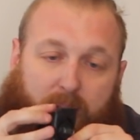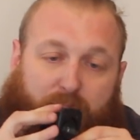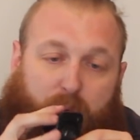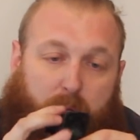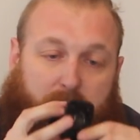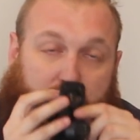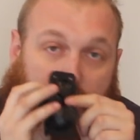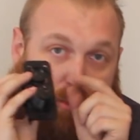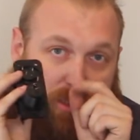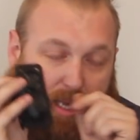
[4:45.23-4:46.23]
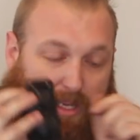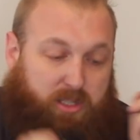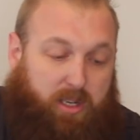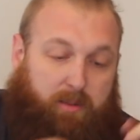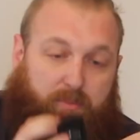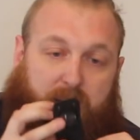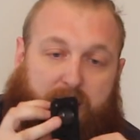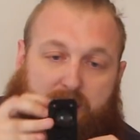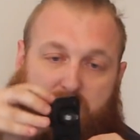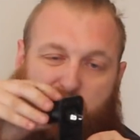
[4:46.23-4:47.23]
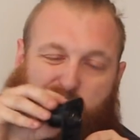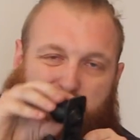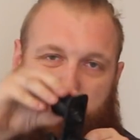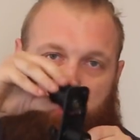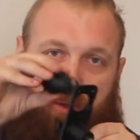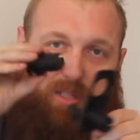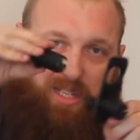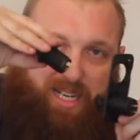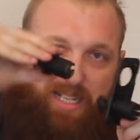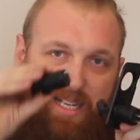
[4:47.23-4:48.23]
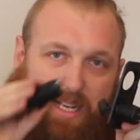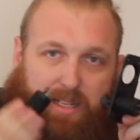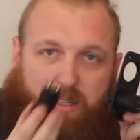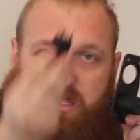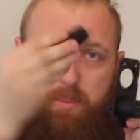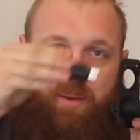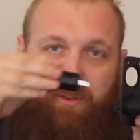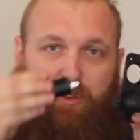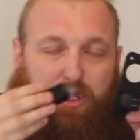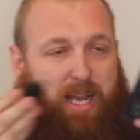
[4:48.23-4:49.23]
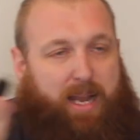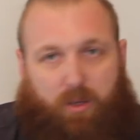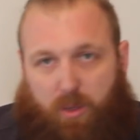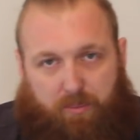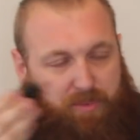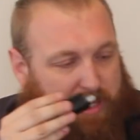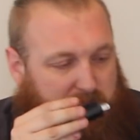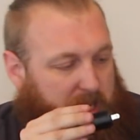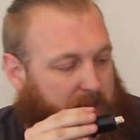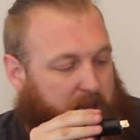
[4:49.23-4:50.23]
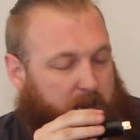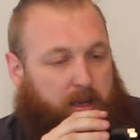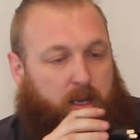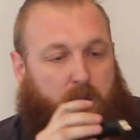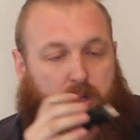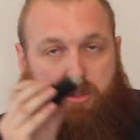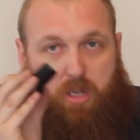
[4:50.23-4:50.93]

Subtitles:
if you were going to use this, is they don't really want to sit in, there's a bit of a funny angle, things like that.